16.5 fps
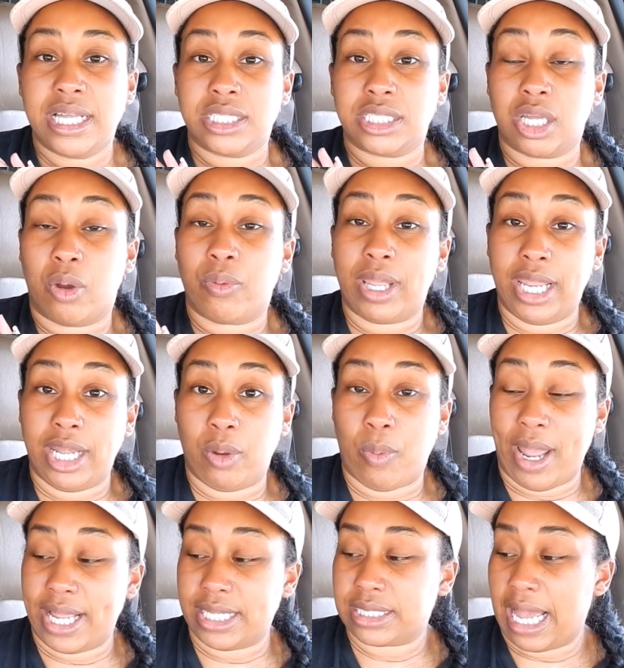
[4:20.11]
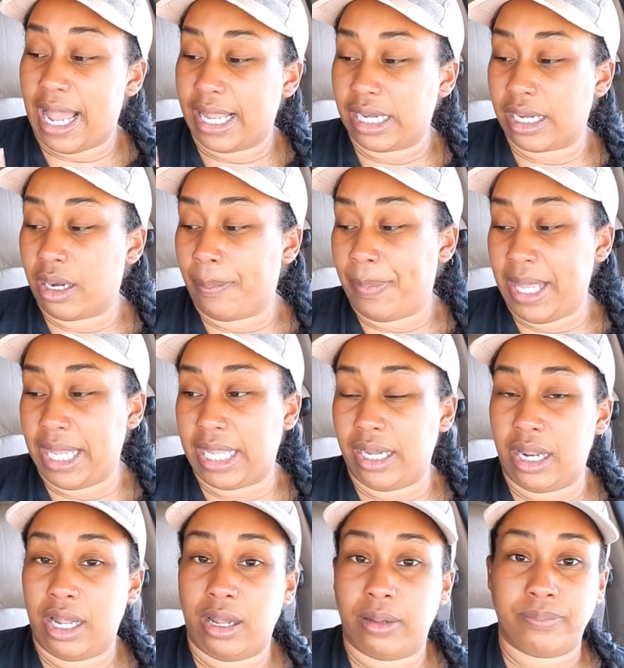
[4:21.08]
So anyways, I ended up
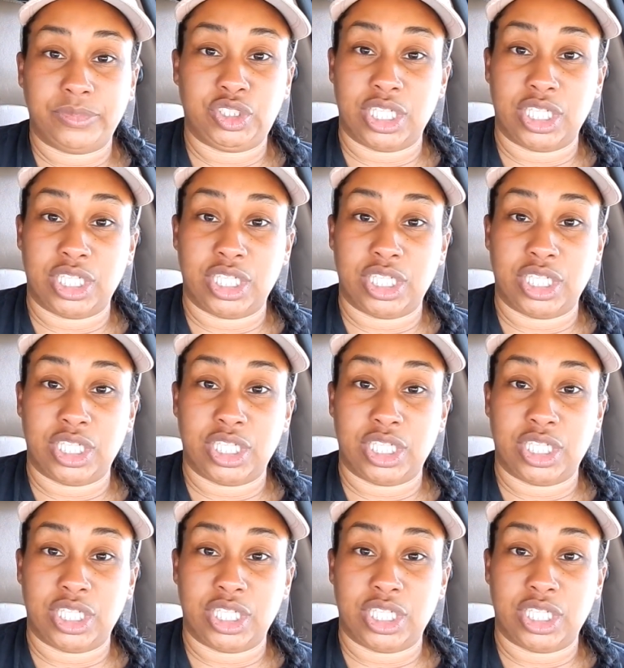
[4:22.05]
picking up